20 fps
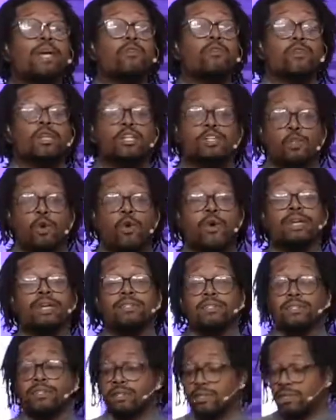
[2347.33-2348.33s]
can
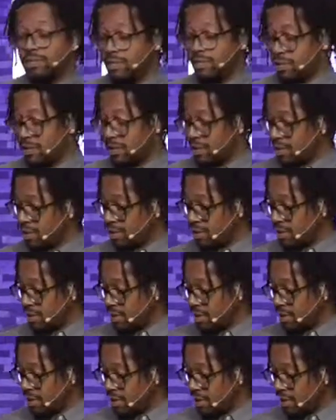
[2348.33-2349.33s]
rejoice
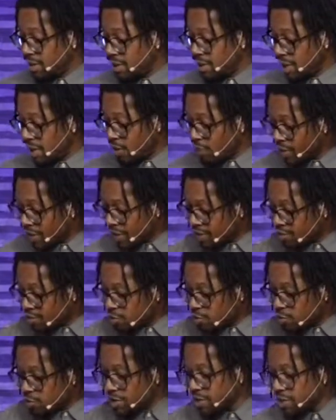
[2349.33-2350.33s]
and we can
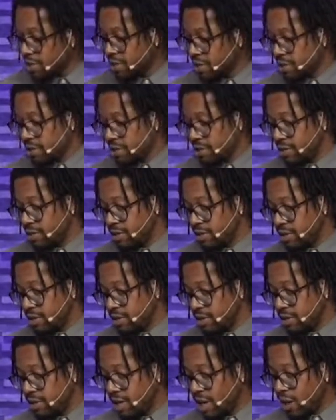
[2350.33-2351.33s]
do good
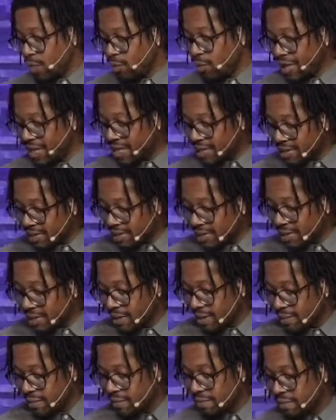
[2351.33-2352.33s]
and we can
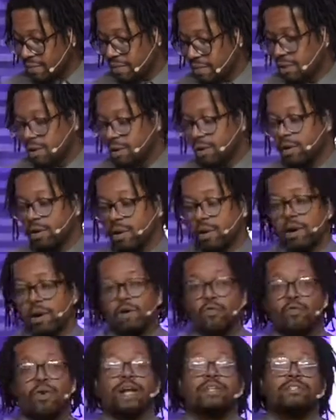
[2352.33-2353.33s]
live
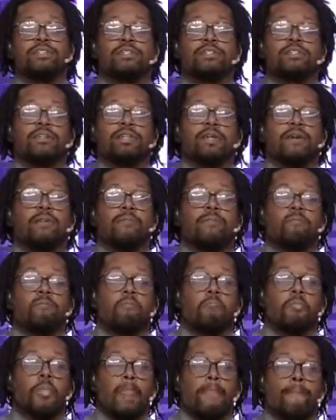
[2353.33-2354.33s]
righteously.
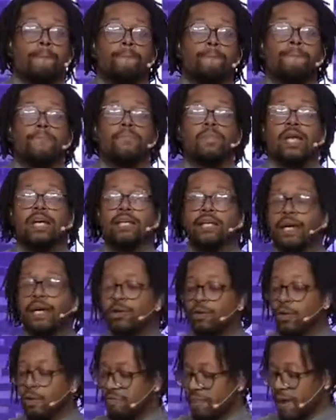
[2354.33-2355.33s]
And like
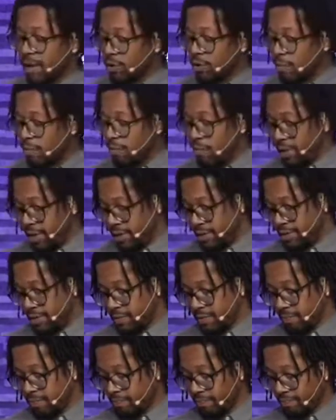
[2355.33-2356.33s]
in our final point,
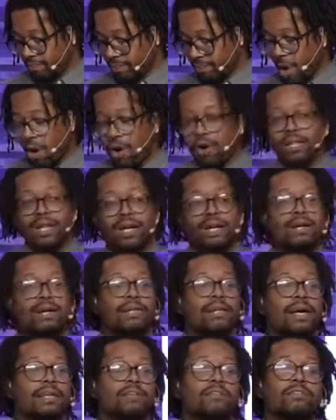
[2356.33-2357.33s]
all that
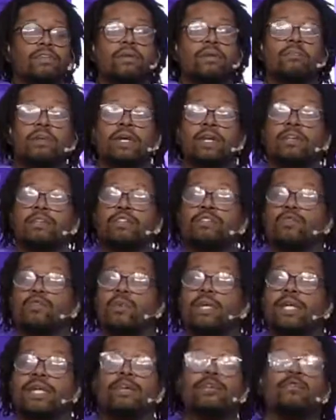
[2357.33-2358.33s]
collectively means
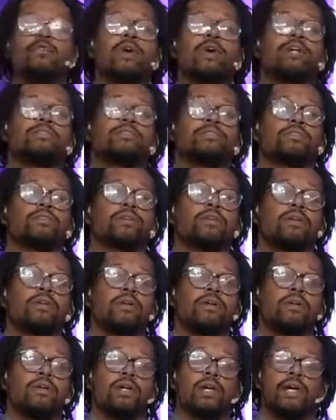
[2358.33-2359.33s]
we can rest
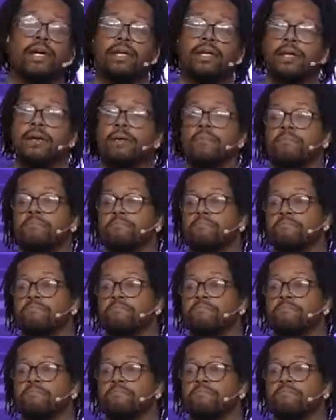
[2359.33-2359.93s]
in Him.